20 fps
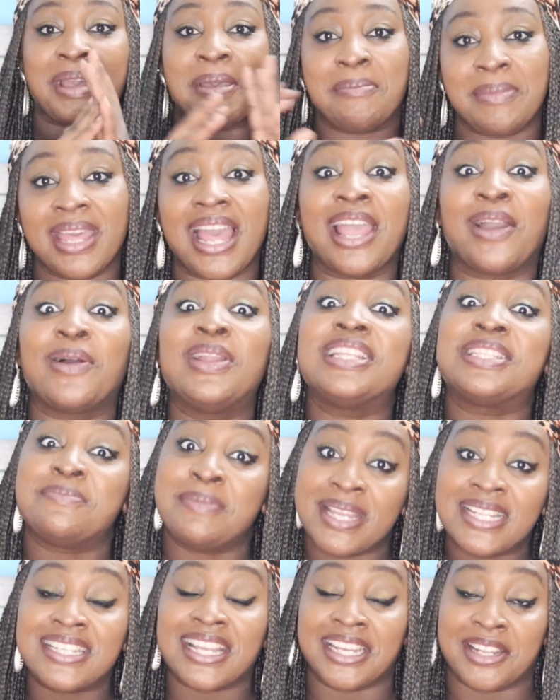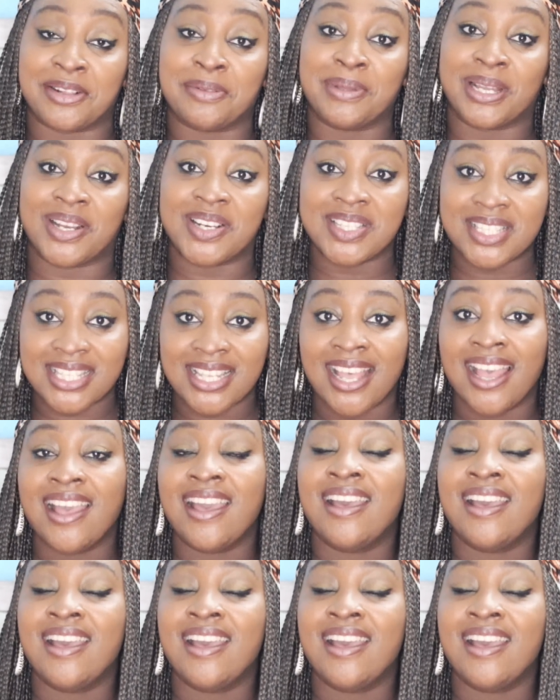I call it main channel because